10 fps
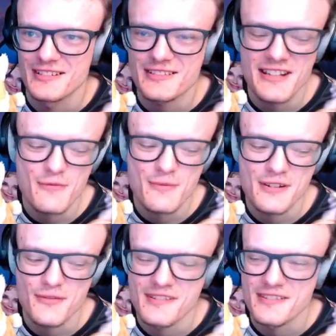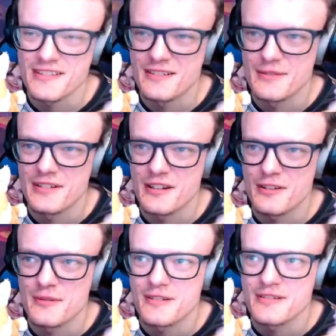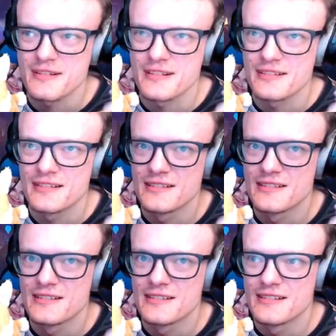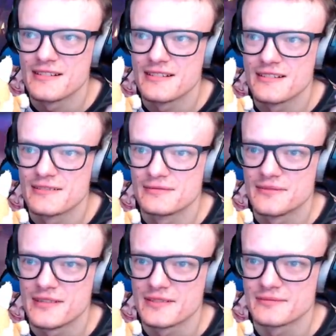I say everybody's friends in that in that community, man.